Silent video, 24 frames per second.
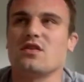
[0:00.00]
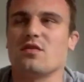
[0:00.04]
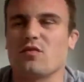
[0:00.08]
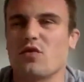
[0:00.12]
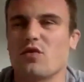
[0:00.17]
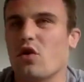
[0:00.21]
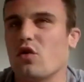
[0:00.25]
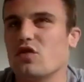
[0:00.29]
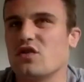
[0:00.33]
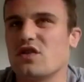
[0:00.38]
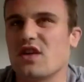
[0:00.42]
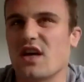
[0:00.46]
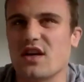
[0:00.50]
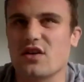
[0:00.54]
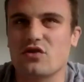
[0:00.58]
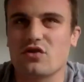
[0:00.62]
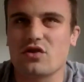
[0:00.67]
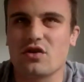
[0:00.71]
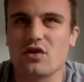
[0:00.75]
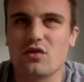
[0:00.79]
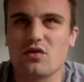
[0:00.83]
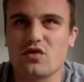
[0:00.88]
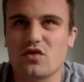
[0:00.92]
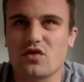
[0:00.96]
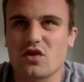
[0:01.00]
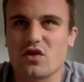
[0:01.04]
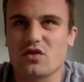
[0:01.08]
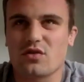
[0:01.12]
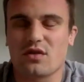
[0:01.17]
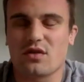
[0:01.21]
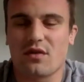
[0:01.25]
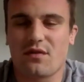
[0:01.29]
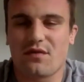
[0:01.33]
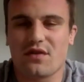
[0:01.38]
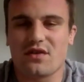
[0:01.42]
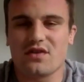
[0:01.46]
contact drills just with
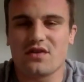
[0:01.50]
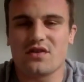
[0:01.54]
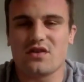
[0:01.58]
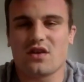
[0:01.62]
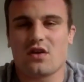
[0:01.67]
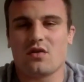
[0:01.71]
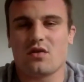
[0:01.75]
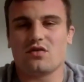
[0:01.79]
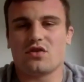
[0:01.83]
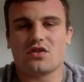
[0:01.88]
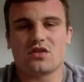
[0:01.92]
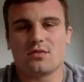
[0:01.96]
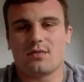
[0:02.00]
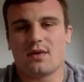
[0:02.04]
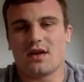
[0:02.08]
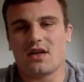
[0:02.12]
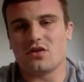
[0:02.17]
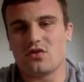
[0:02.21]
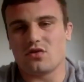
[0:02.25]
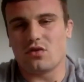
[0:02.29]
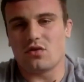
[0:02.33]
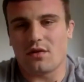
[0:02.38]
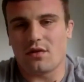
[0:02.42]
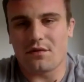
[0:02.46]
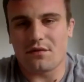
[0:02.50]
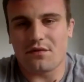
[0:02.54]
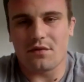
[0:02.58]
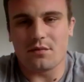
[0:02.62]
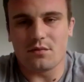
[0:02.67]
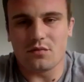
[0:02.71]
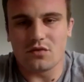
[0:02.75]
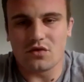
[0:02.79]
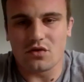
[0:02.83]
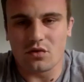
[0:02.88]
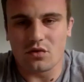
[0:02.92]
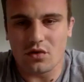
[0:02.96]
the physios, just to make sure everything
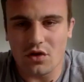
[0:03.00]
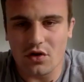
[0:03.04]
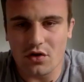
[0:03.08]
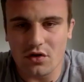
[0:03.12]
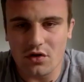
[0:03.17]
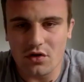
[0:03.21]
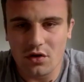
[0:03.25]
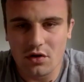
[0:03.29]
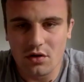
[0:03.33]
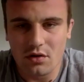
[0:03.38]
was all good.